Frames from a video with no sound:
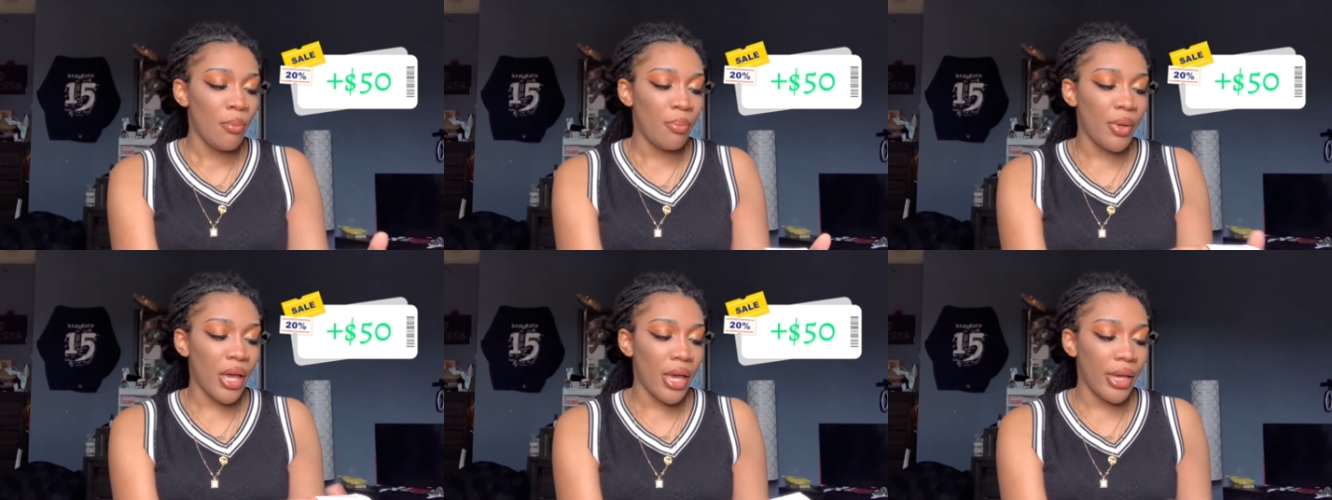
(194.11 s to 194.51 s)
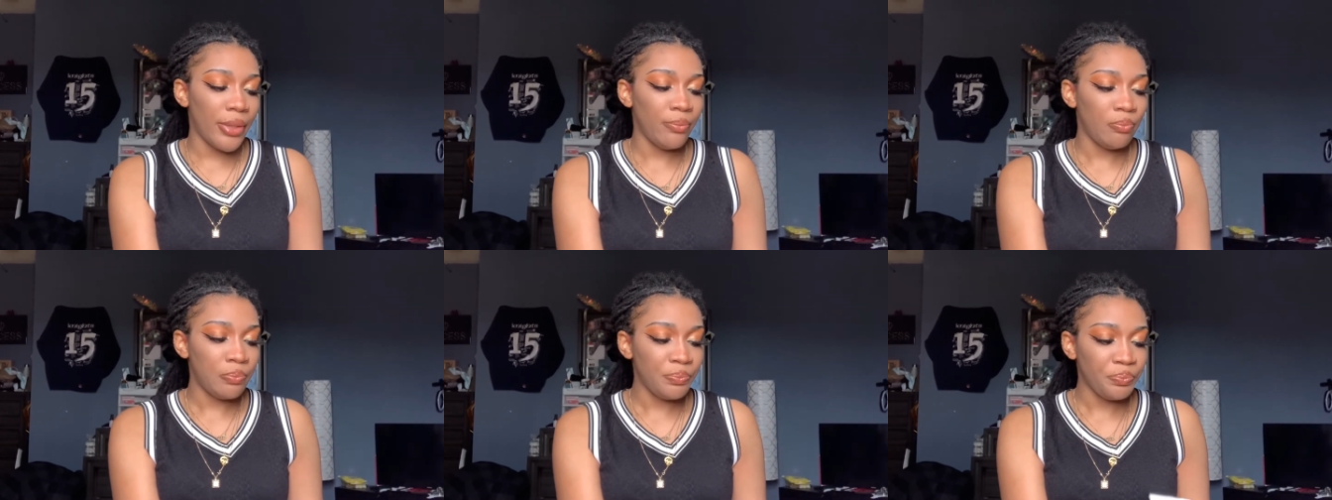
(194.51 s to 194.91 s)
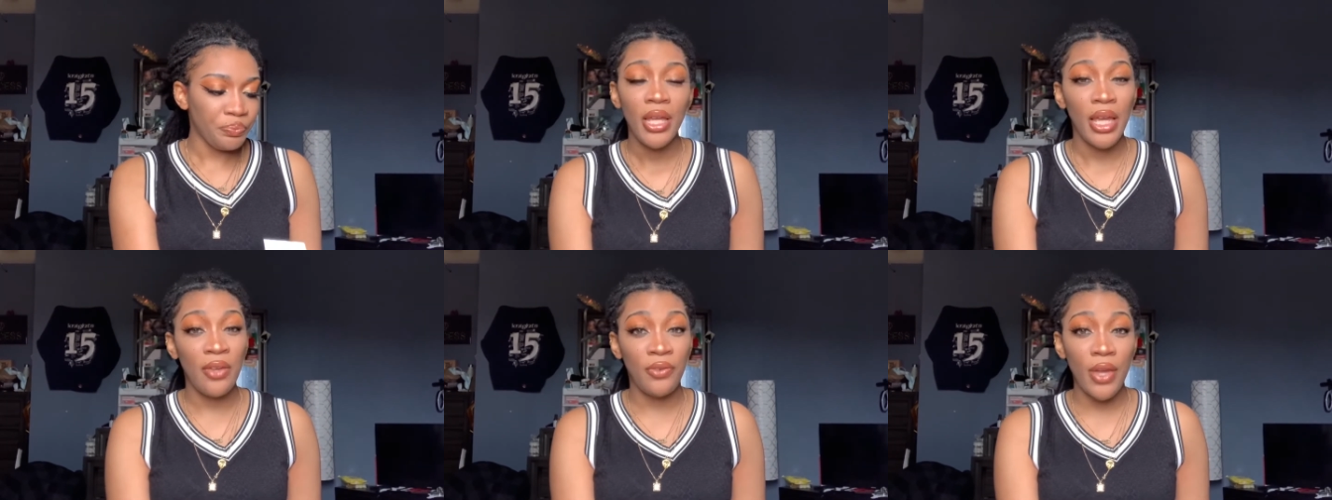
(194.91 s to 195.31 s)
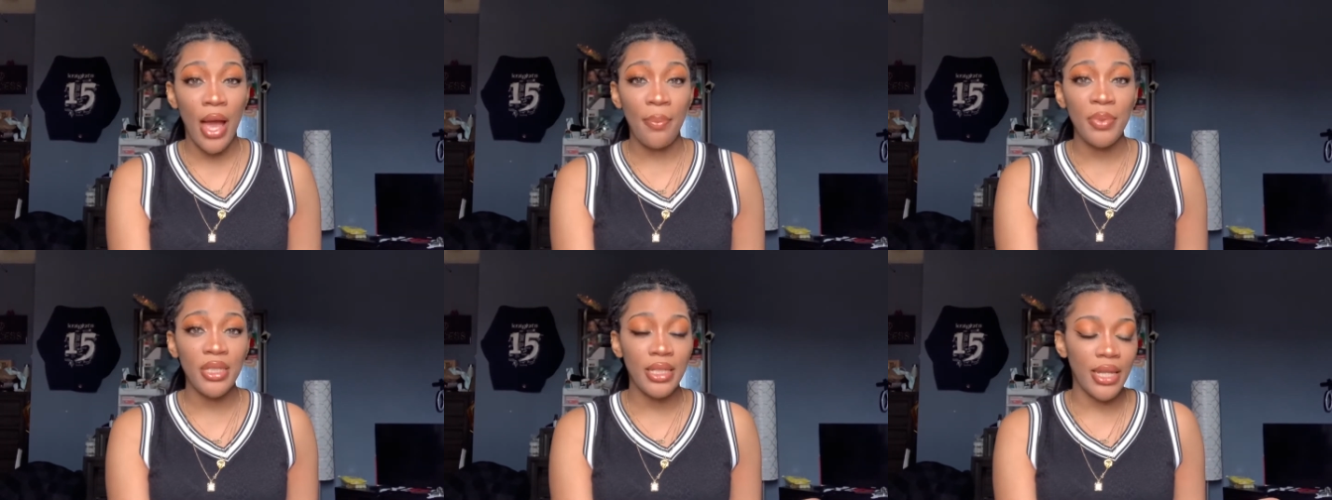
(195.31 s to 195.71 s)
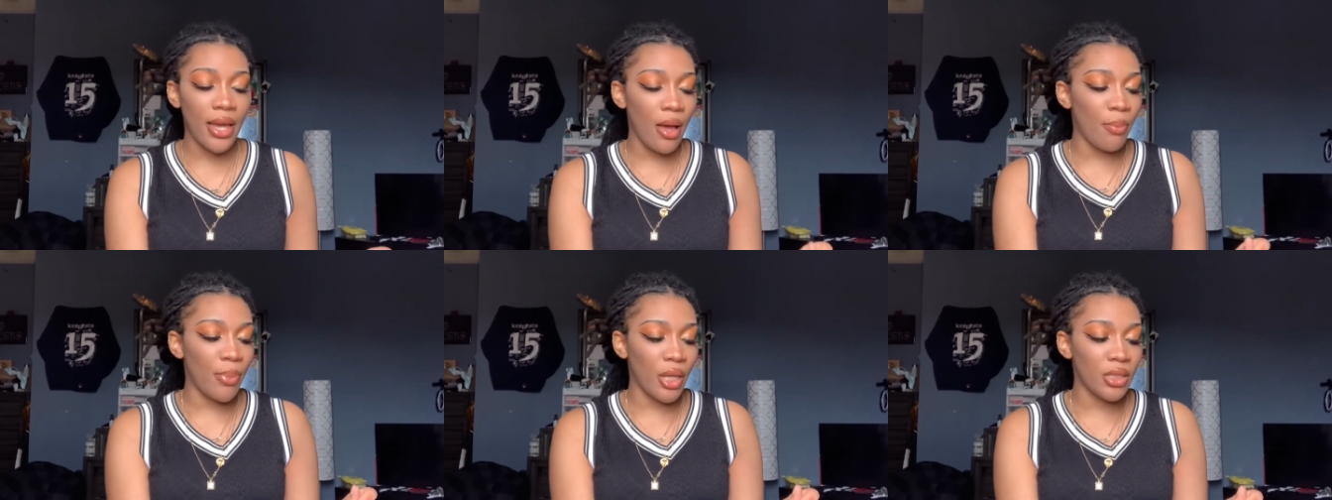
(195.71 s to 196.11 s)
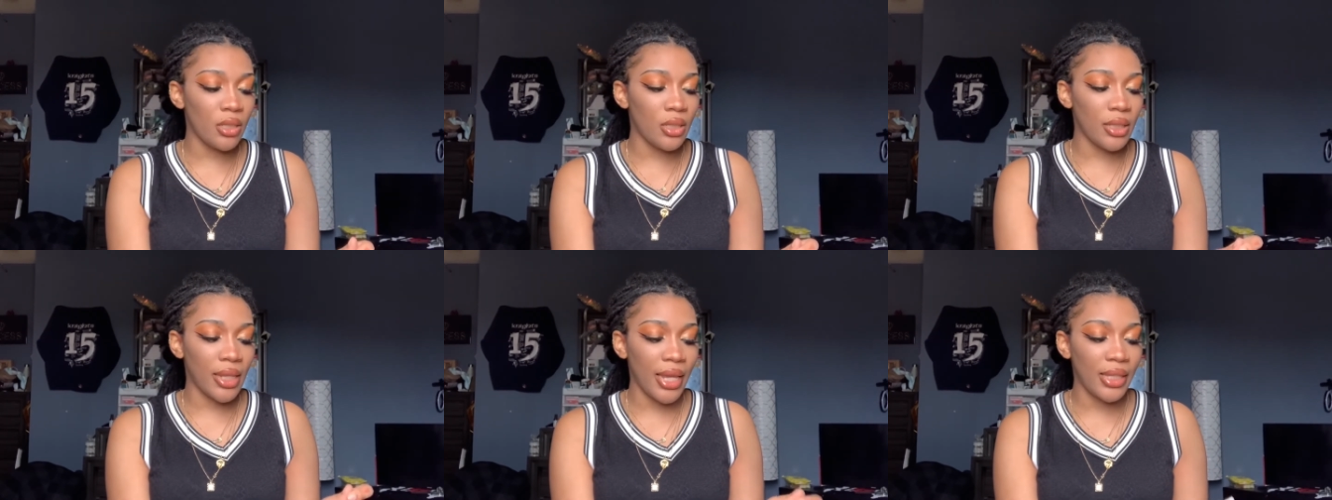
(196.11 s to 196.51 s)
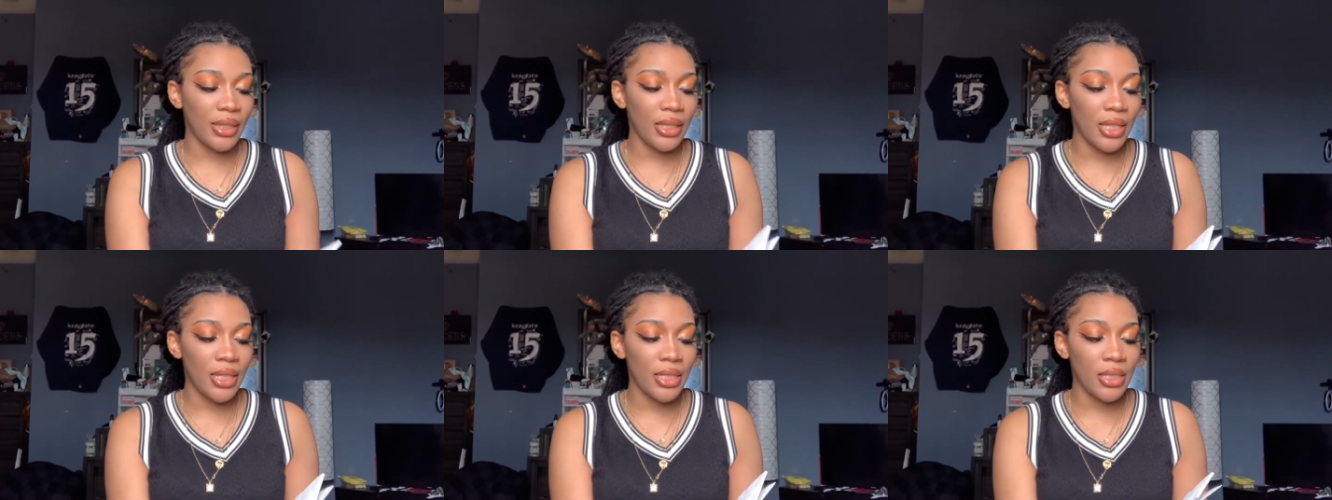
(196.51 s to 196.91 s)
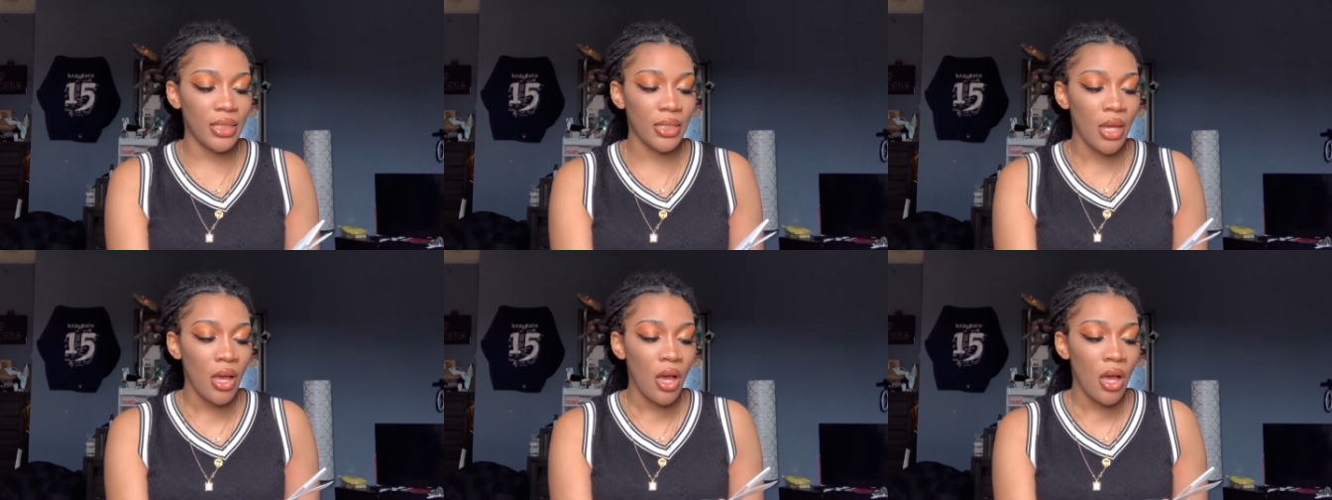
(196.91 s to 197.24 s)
But if you happen to get a bundle like this,